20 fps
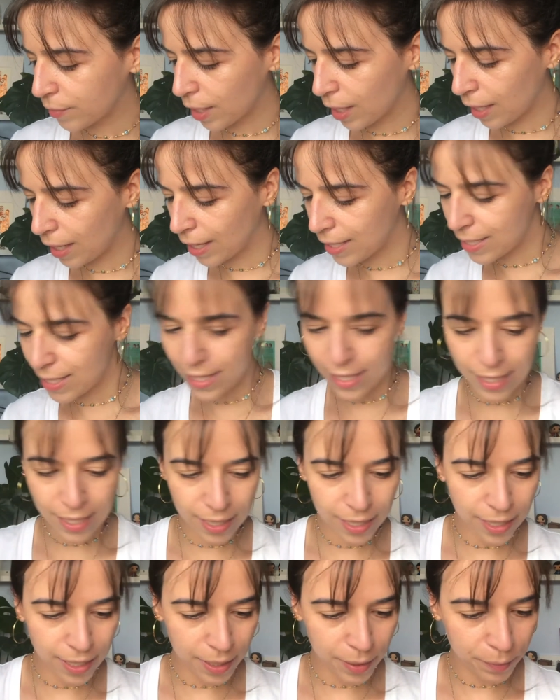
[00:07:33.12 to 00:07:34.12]
let's
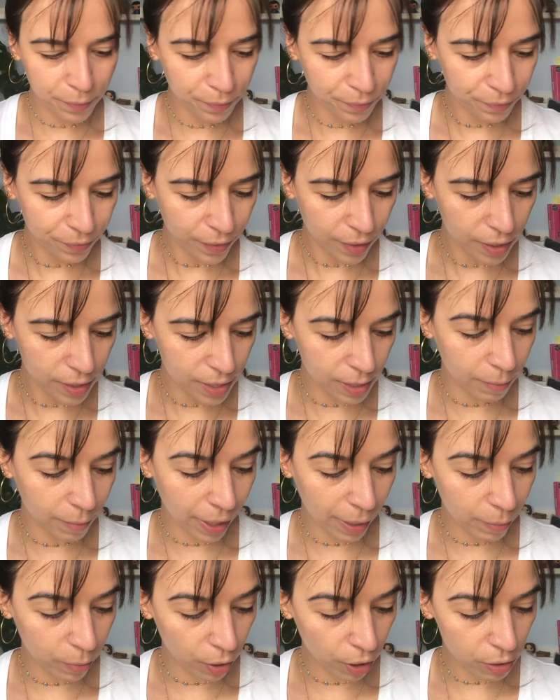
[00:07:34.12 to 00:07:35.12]
see some
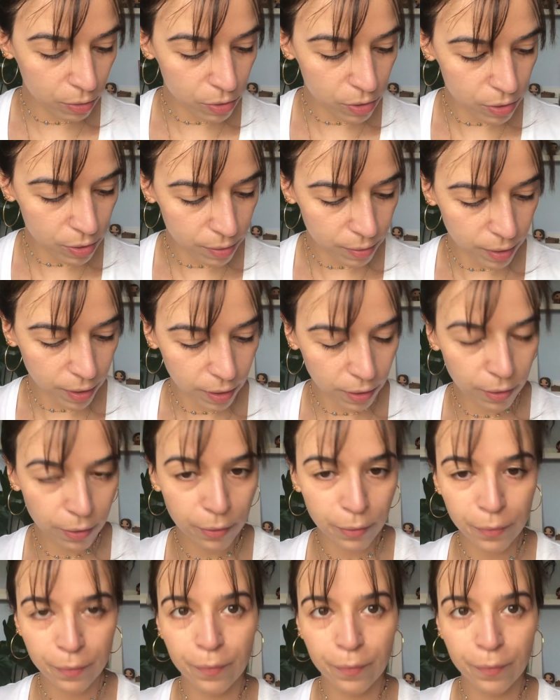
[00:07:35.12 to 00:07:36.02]
eyebrows now.